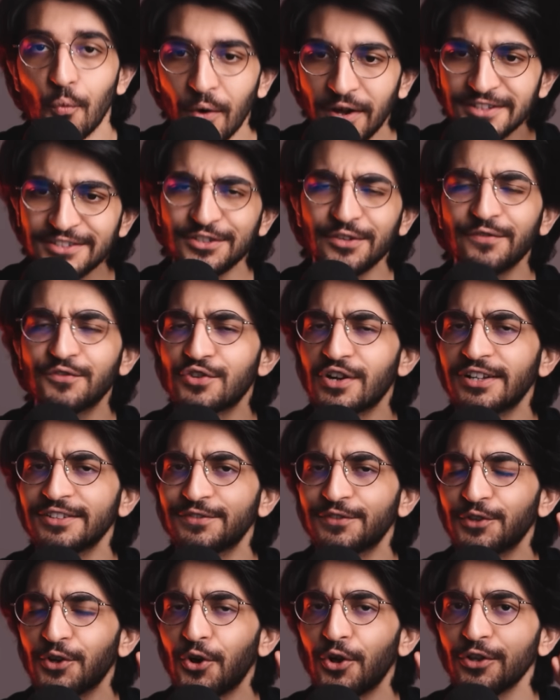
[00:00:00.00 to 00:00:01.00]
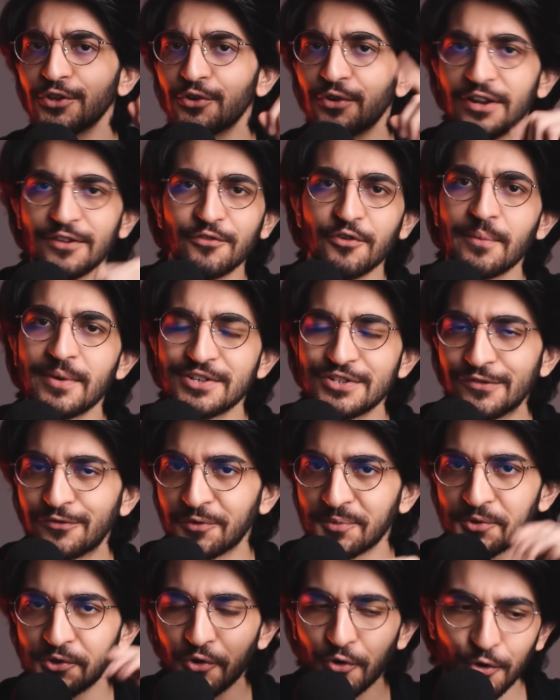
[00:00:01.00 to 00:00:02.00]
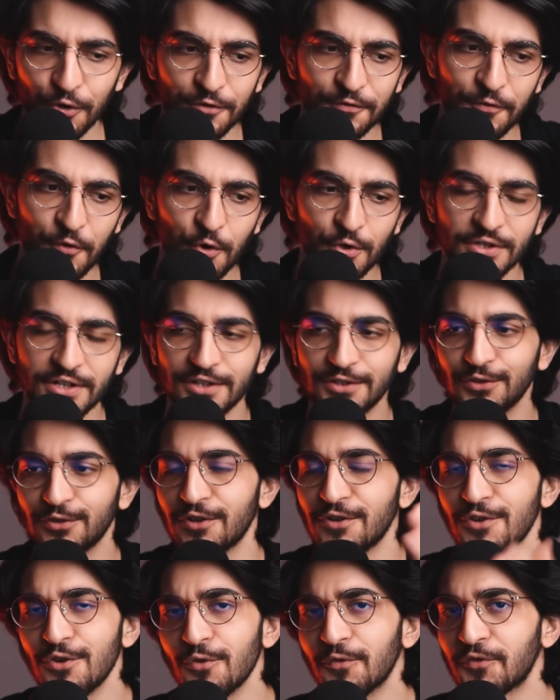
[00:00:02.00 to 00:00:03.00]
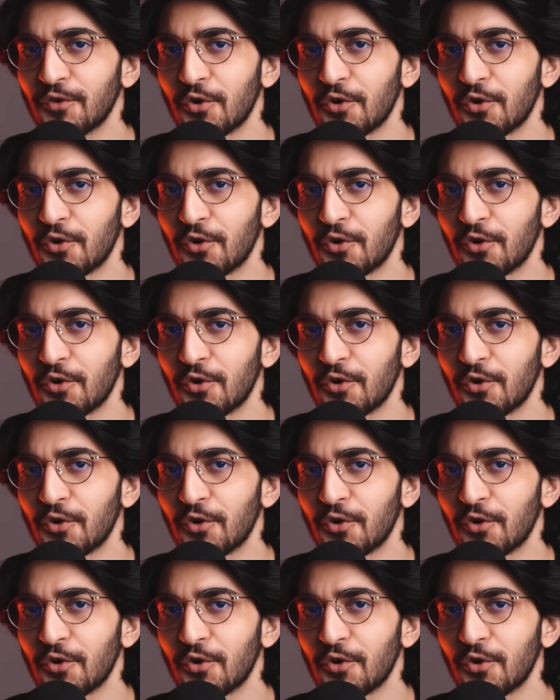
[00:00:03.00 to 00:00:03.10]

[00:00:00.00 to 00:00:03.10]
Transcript: Once you've transferred all your information from your old phone to the new